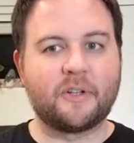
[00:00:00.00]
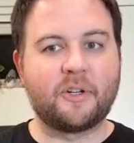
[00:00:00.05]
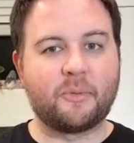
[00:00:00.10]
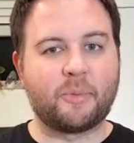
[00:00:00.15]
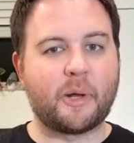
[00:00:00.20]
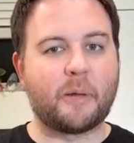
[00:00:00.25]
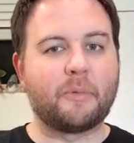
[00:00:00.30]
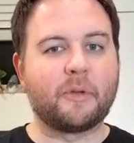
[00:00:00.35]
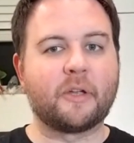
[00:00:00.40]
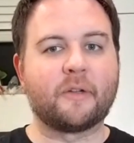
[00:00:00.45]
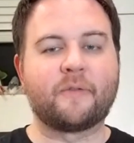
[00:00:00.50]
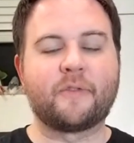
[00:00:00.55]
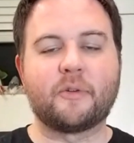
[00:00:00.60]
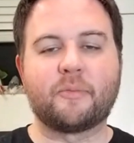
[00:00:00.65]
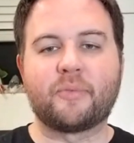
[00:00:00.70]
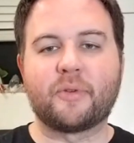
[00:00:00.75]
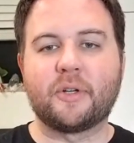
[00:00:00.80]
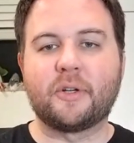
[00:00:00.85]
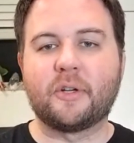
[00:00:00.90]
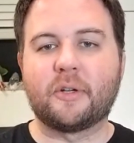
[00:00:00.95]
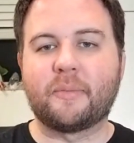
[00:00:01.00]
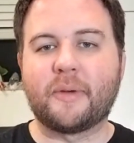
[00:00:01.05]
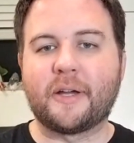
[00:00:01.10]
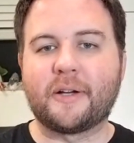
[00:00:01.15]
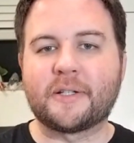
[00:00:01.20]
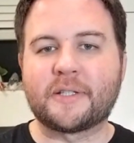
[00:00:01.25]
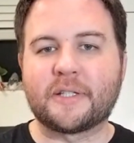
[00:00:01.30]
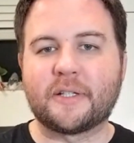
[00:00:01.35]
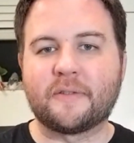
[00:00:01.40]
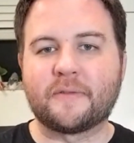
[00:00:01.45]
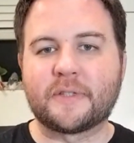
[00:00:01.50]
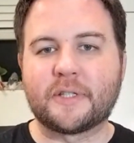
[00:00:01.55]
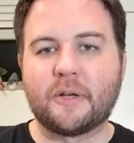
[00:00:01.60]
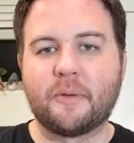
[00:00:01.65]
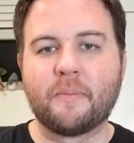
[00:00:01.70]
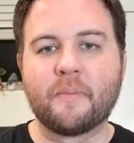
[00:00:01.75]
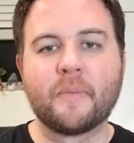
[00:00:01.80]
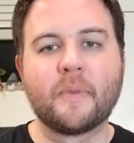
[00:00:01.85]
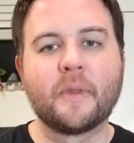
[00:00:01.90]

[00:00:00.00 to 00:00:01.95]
you're probably going to feel pretty good about yourself. So